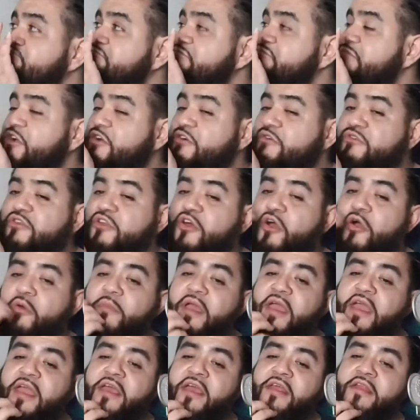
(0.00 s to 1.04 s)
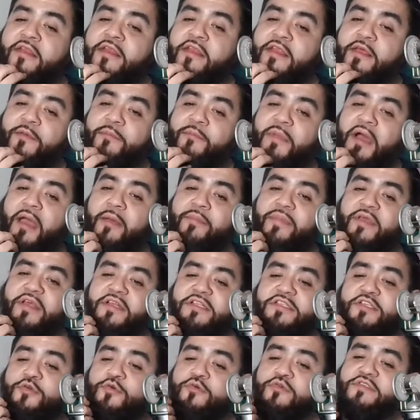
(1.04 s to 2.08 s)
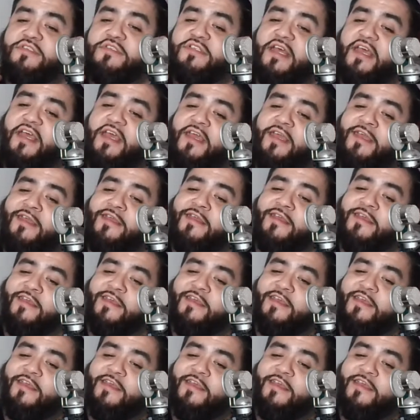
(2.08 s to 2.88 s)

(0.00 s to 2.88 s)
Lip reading: I don't know, man. It might be a Tuesday,